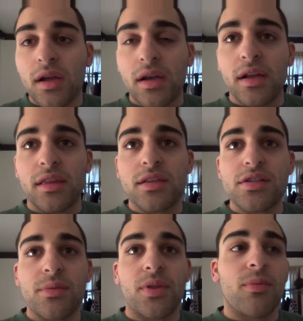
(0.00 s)
Going to hit the
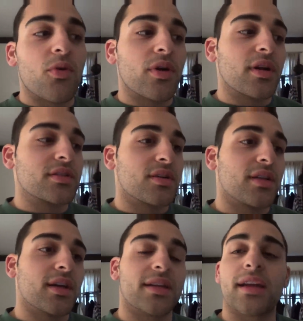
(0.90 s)
gym in the morning. So
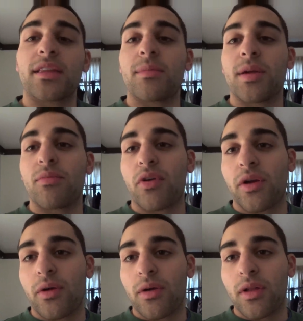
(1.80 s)
I'd like to get to bed
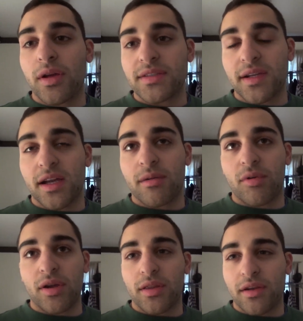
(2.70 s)
pretty early because I get up
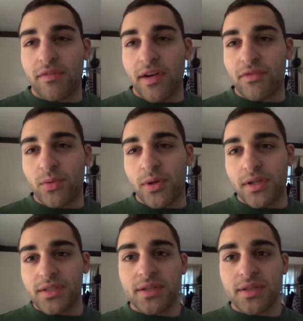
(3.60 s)
around like 5:20.